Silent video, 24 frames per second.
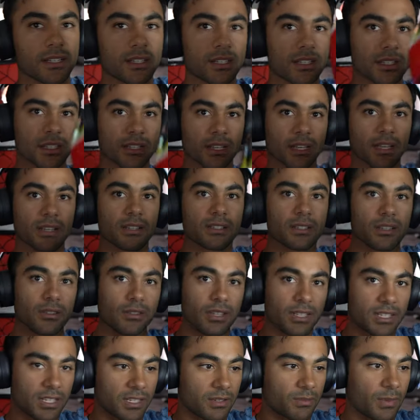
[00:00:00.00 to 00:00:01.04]
can see it. So
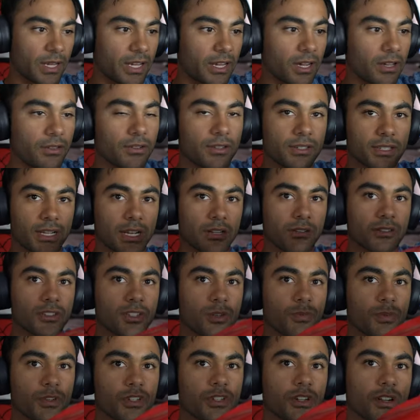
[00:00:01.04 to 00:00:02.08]
this is my other Dino
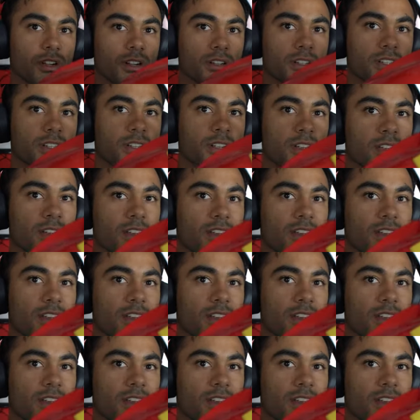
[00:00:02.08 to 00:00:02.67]
Supercharge